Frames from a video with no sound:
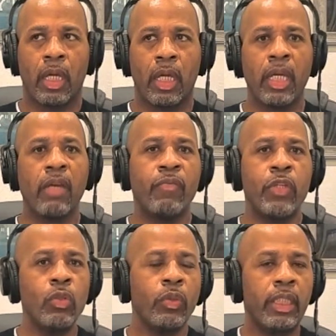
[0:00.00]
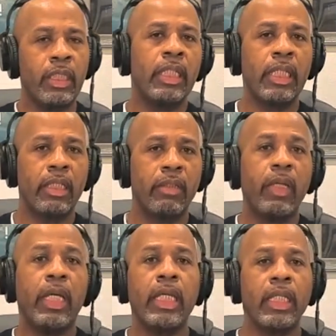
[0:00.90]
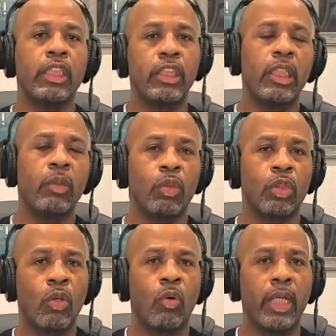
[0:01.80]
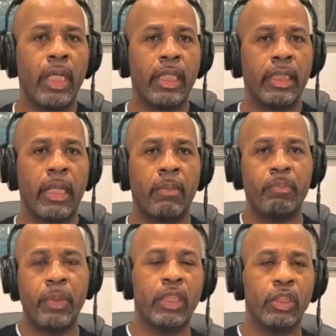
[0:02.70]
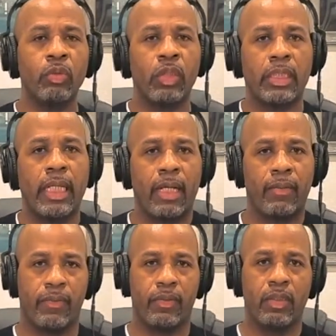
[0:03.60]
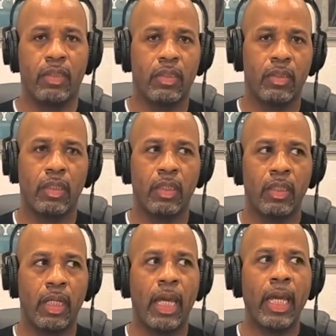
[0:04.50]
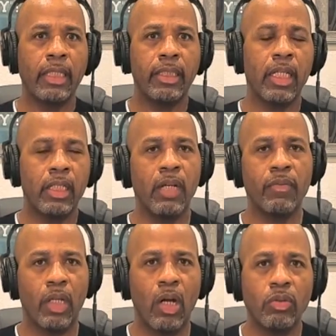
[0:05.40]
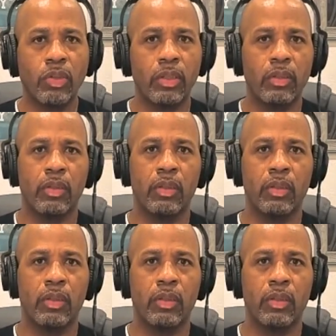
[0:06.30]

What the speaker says: if you didn't leave, he or she was going to end up beating you to death. Ain't that enough closure?